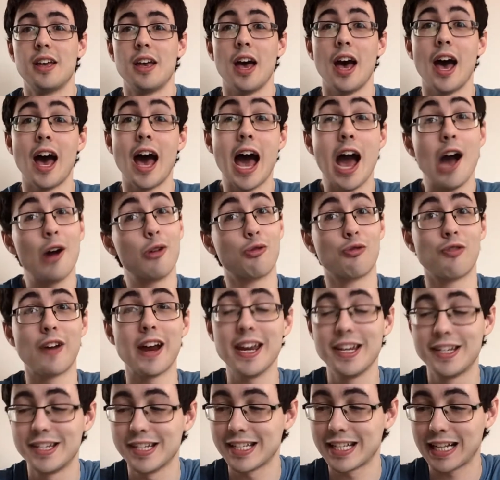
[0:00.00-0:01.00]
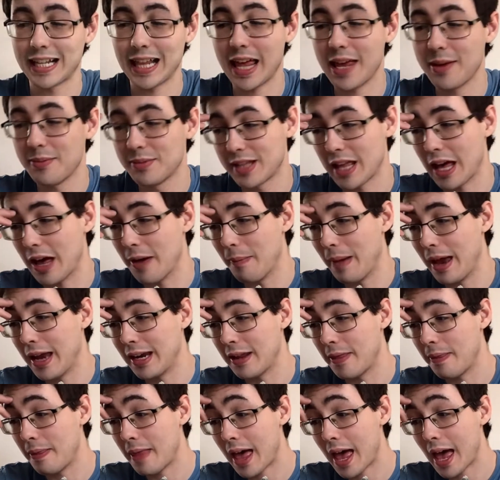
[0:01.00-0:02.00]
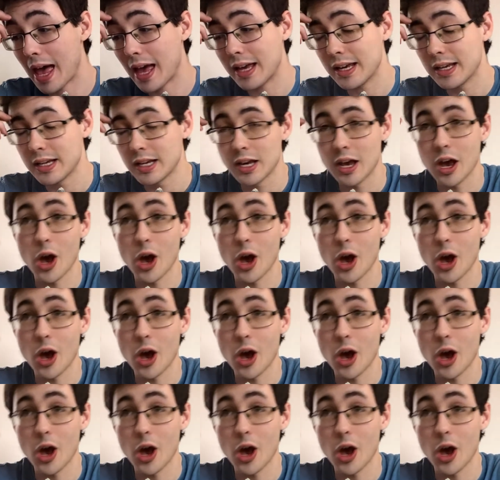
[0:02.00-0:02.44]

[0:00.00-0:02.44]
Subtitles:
outrageous claims that are made in there.